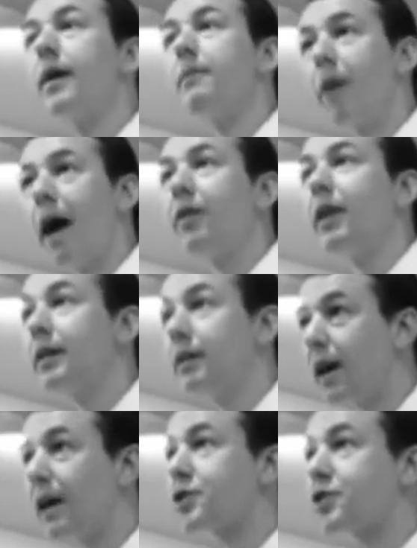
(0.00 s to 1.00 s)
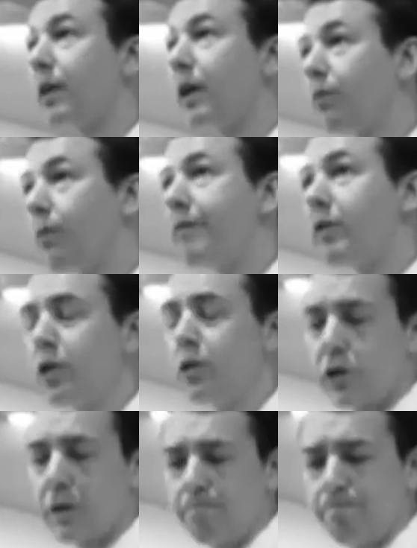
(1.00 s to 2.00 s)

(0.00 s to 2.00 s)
by the Industrial Revolution.